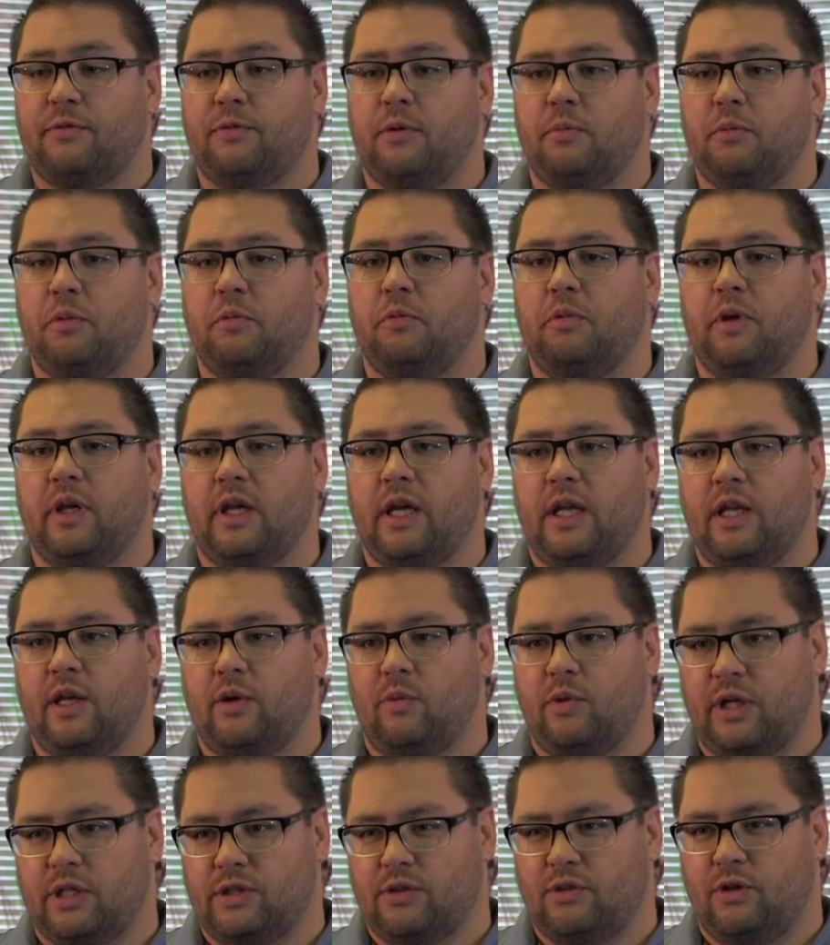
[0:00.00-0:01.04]
from the beginning
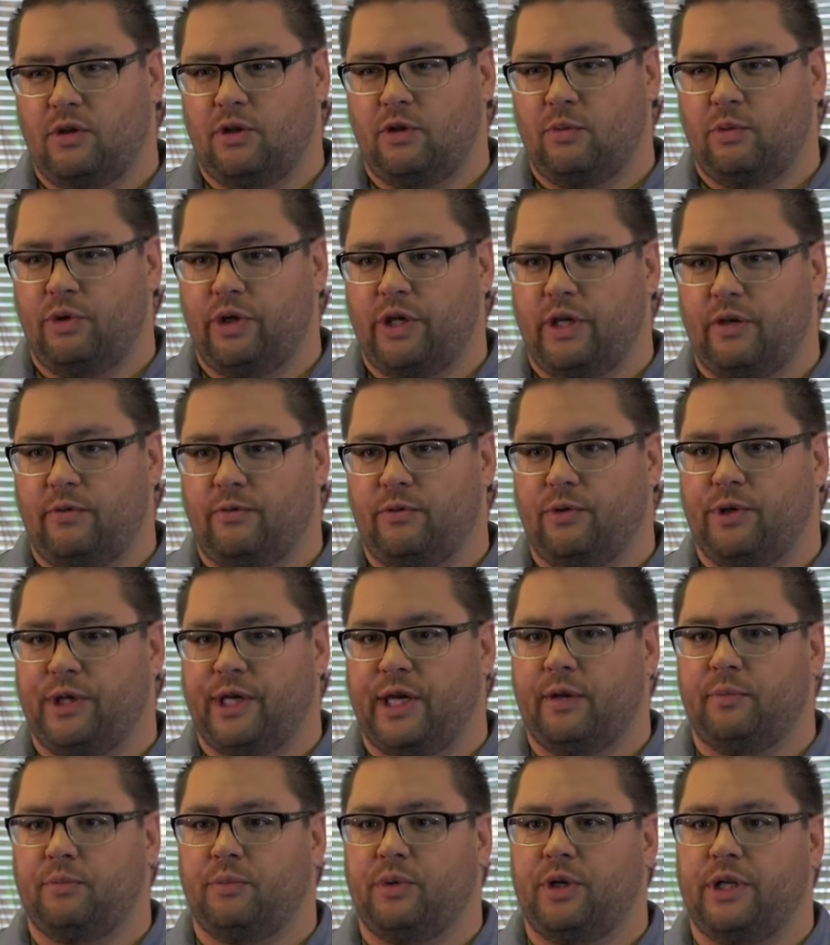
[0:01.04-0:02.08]
when I started working for the
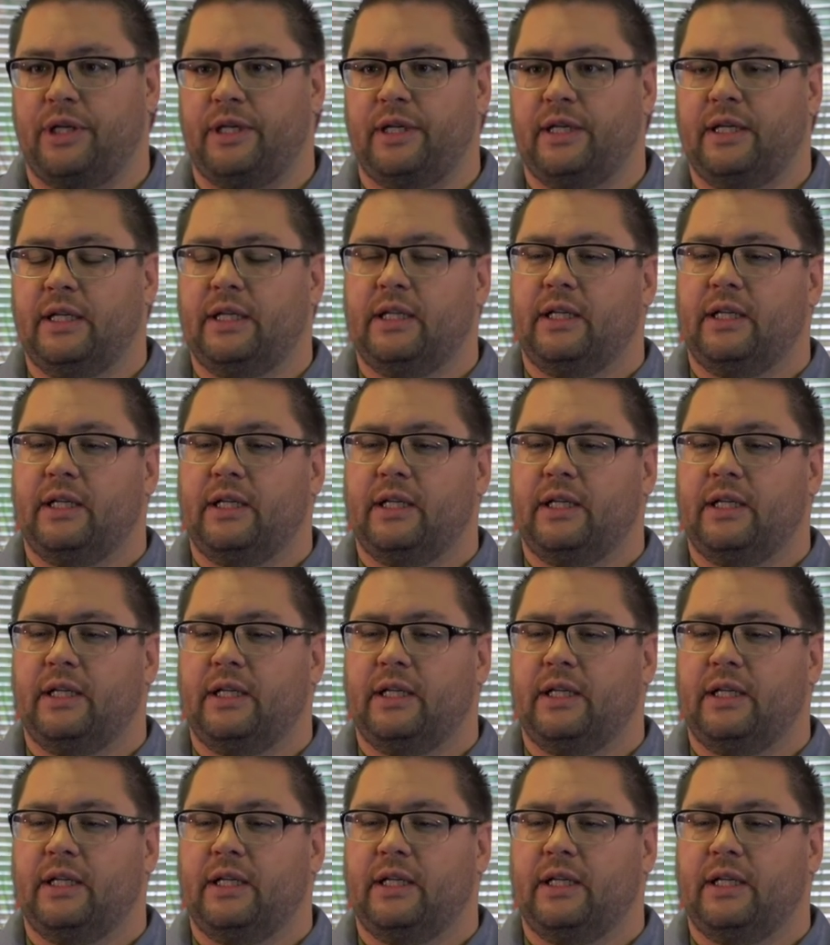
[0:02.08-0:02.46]
company,